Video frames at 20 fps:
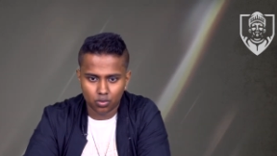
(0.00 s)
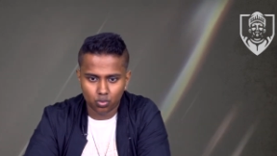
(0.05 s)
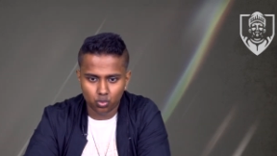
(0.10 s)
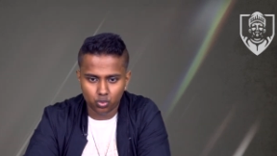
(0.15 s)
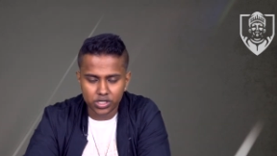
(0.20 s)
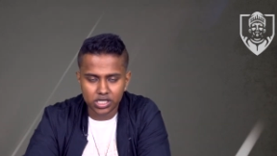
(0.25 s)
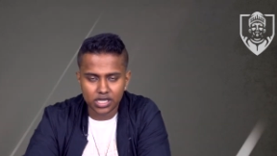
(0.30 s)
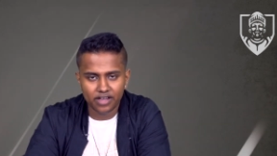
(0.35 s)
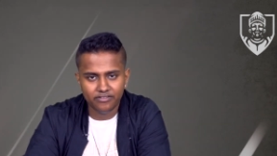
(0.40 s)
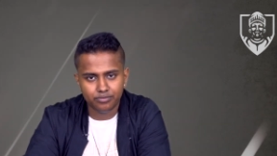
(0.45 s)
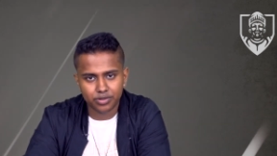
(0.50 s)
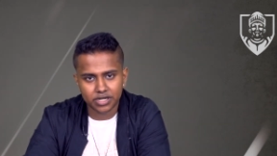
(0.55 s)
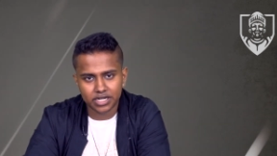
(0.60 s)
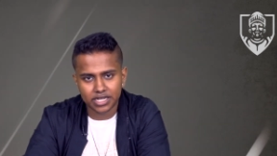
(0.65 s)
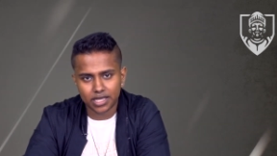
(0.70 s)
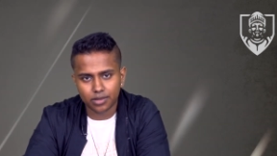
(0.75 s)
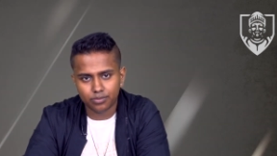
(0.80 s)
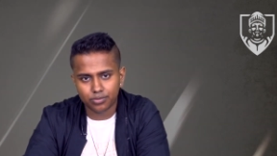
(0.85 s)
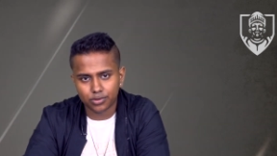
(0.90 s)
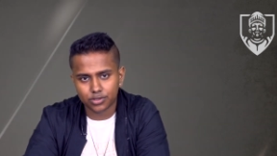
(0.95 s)
we have been
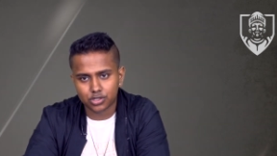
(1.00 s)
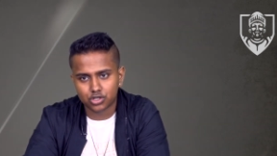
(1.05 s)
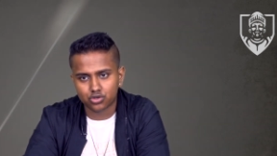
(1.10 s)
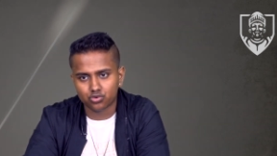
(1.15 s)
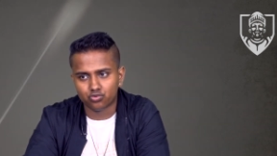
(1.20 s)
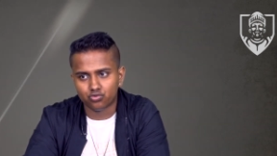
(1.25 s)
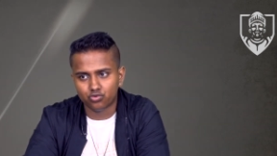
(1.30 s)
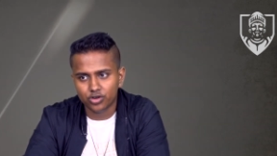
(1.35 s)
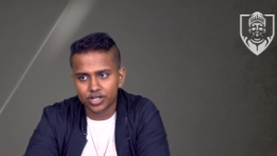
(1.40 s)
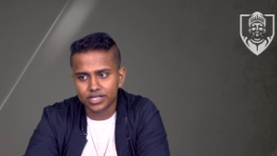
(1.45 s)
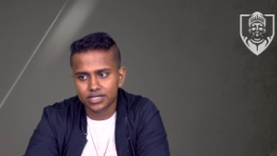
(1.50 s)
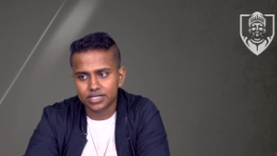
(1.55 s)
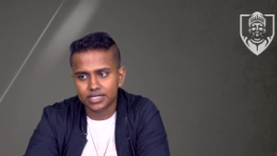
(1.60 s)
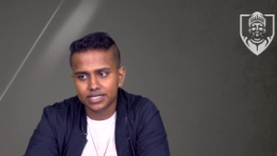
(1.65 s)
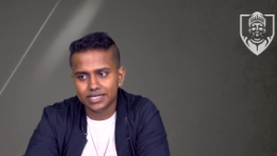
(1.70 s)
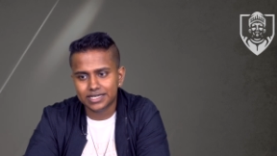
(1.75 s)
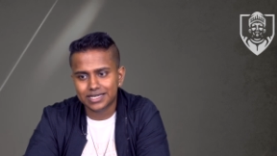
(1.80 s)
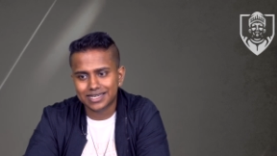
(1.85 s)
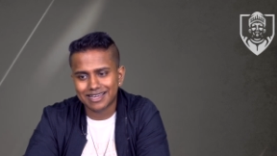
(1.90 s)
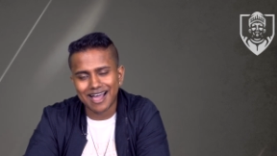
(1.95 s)
able to
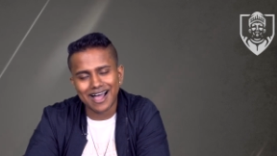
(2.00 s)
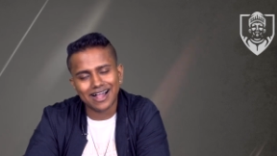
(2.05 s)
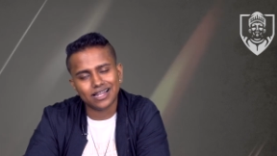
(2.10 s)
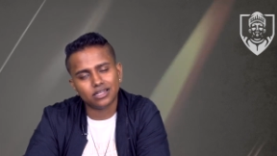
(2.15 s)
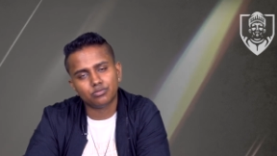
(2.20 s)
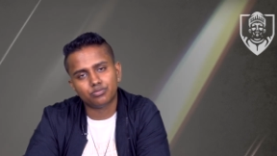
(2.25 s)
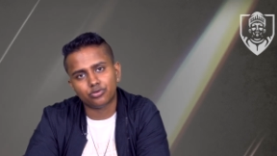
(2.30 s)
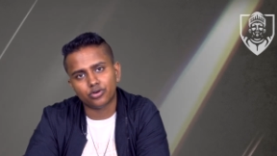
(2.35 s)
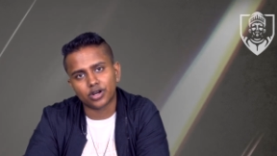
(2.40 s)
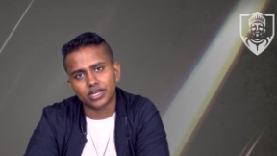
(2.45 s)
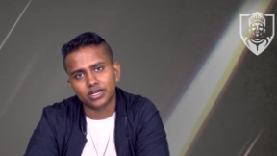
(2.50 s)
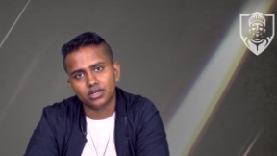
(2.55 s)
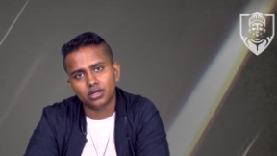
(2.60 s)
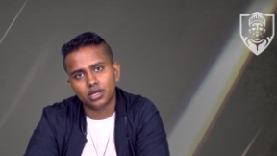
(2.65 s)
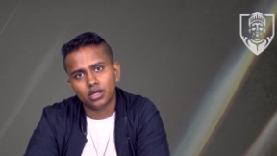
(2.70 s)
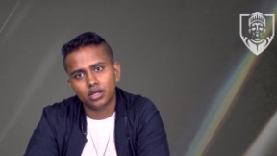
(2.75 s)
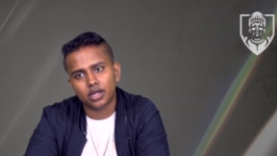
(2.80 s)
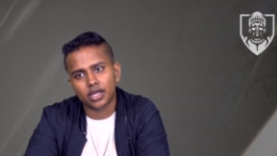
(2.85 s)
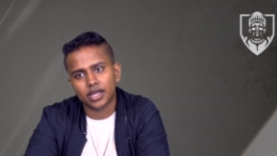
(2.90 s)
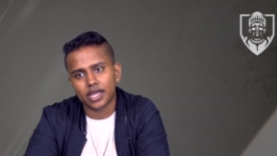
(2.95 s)
really calibrate
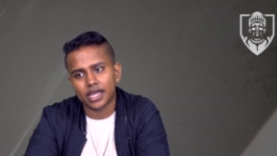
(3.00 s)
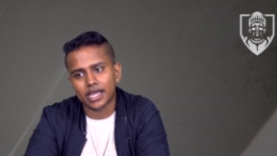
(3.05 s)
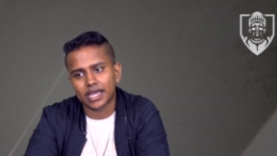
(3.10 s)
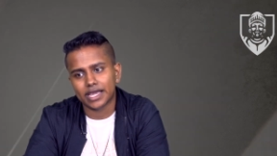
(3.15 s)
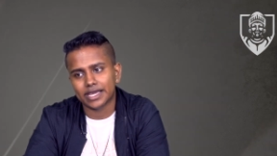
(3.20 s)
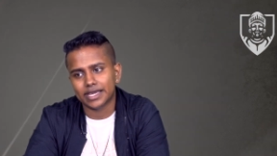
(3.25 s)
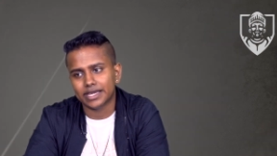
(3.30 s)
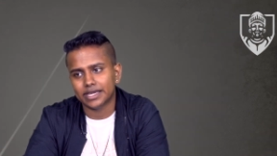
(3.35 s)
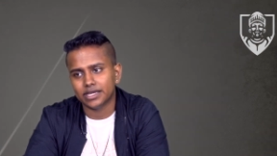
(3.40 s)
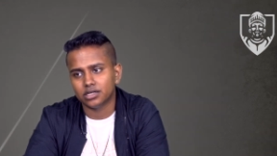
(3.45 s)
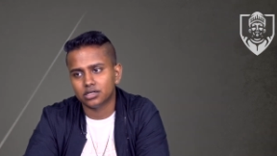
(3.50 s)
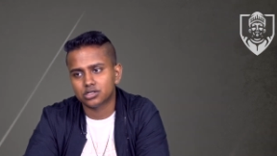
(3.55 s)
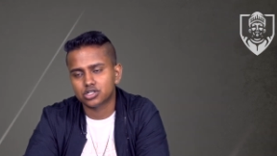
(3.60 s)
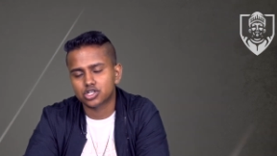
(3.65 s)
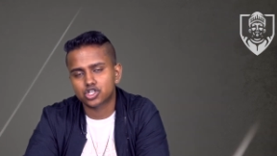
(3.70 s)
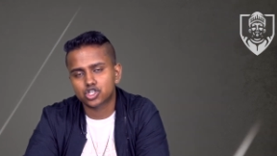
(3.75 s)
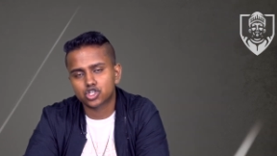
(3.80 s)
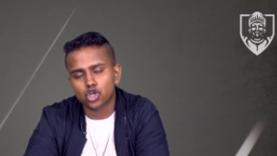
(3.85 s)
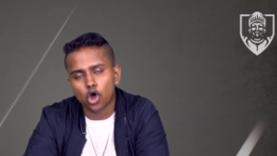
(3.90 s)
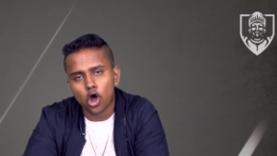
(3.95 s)
a
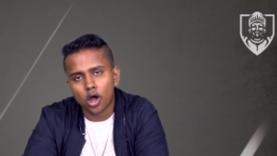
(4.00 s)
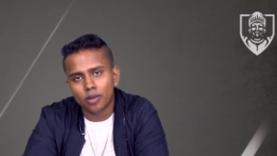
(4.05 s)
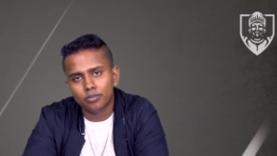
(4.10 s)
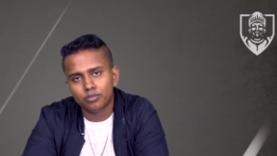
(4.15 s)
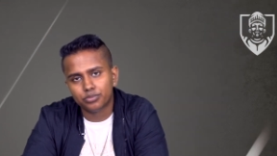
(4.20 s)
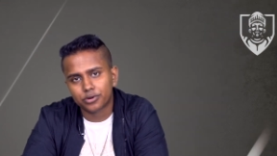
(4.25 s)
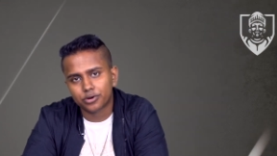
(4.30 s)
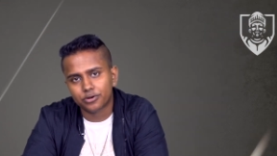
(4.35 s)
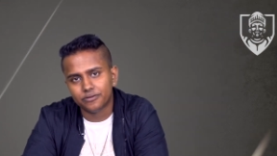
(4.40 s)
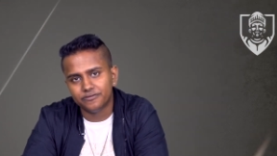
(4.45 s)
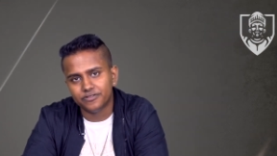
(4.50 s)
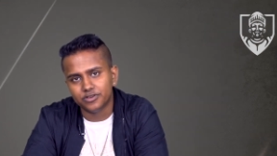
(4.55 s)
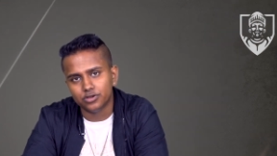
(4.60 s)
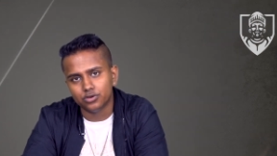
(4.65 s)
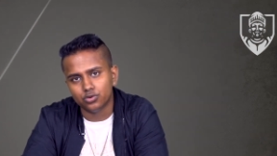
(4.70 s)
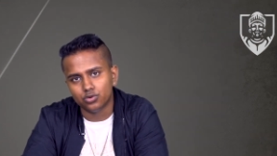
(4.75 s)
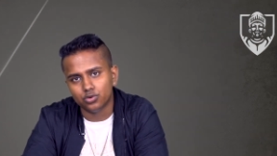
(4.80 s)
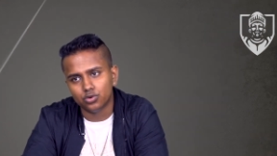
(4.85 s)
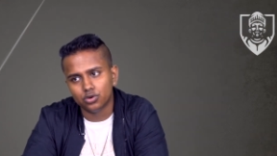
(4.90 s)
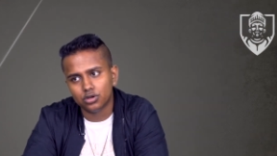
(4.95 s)
somber
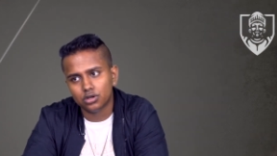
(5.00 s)
view